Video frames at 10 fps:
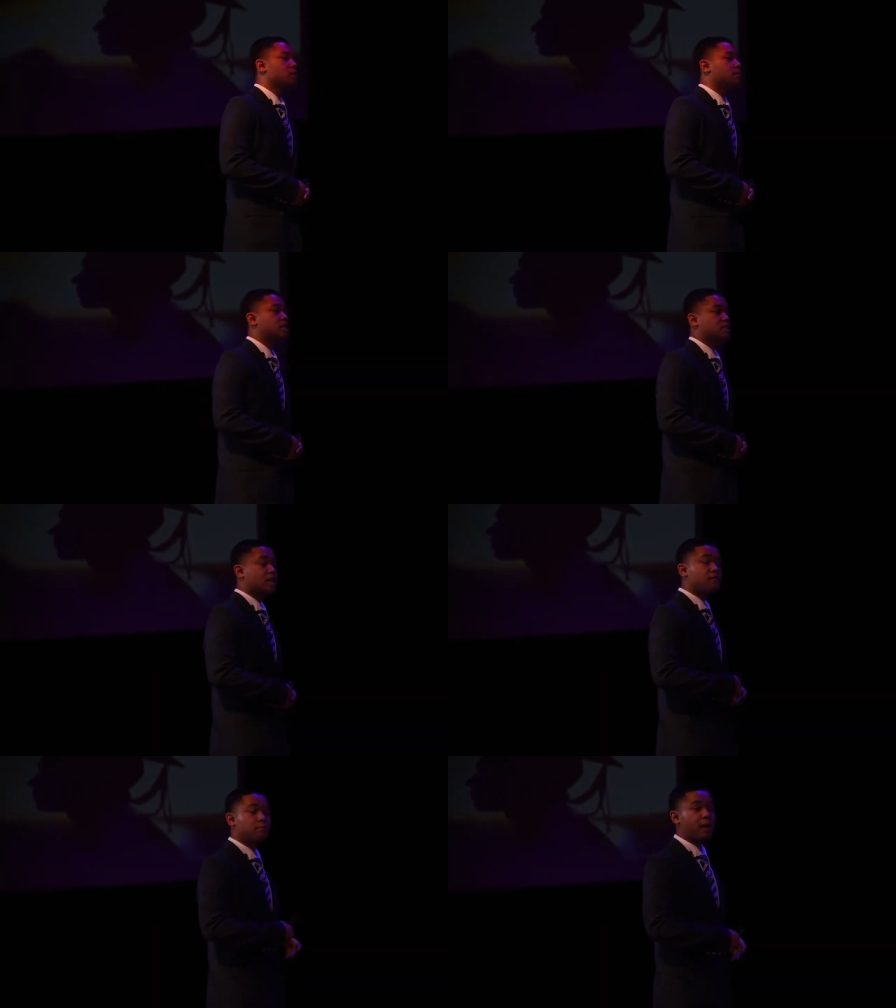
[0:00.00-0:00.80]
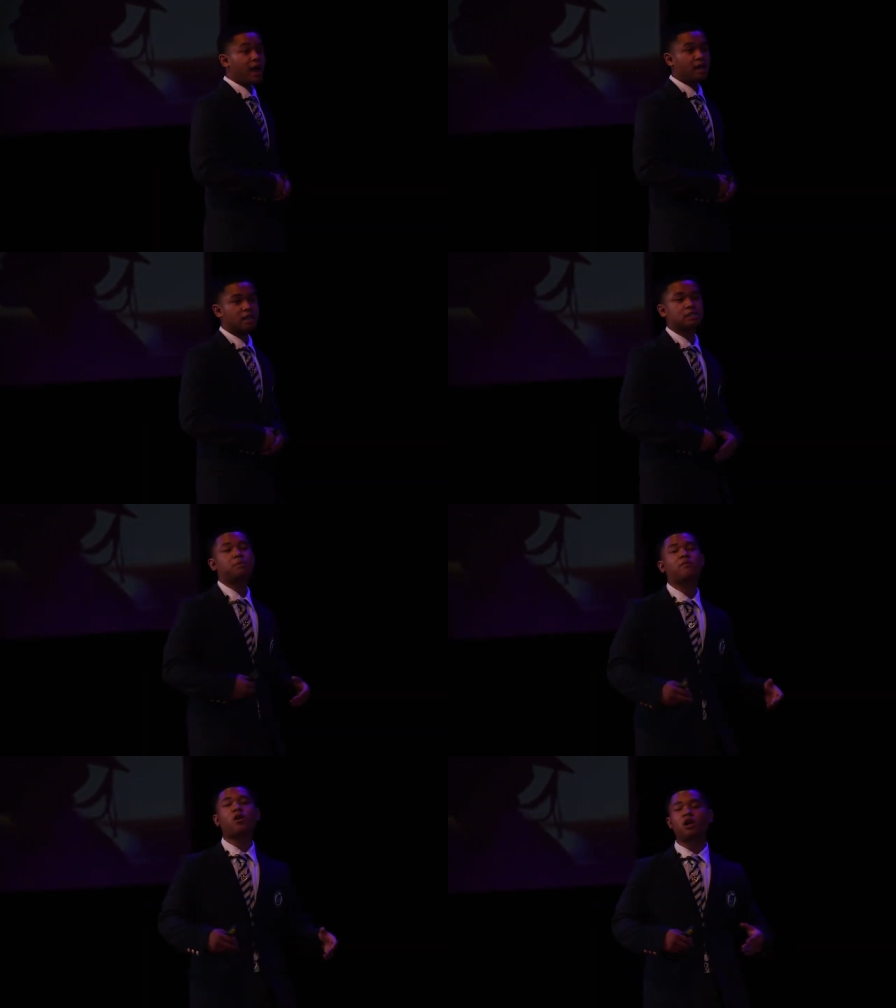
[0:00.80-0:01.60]
because giving back is
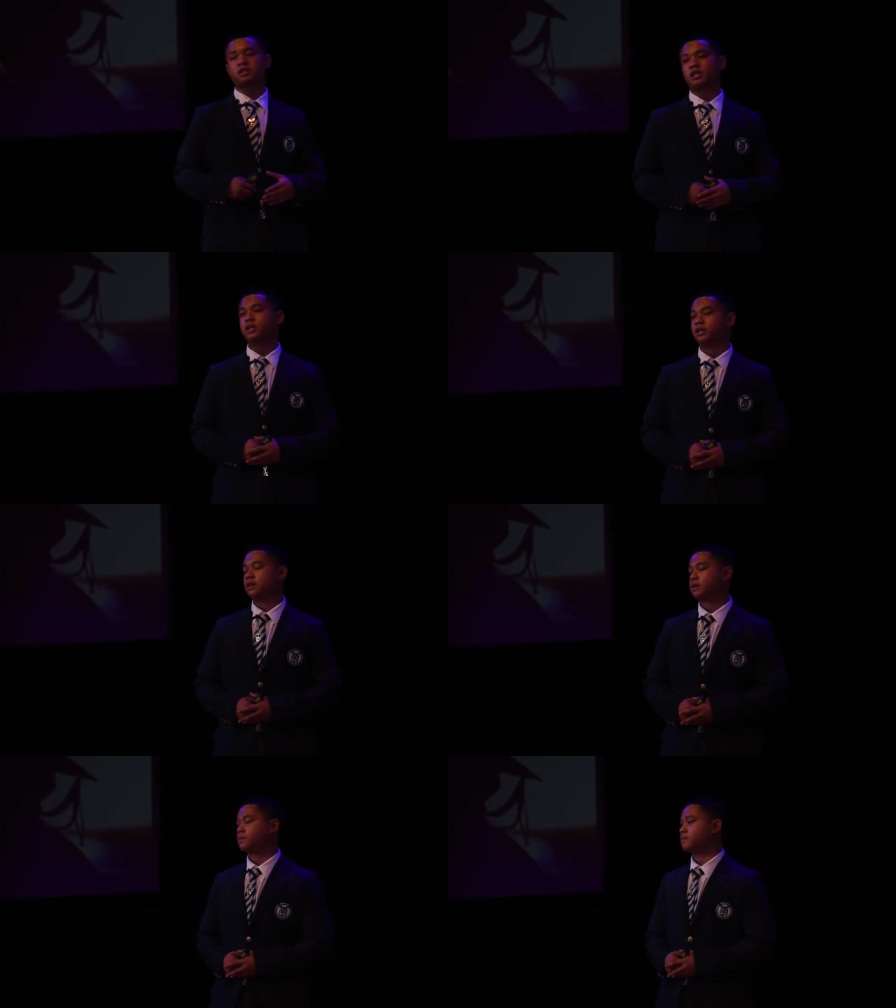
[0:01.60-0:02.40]
by volunteering.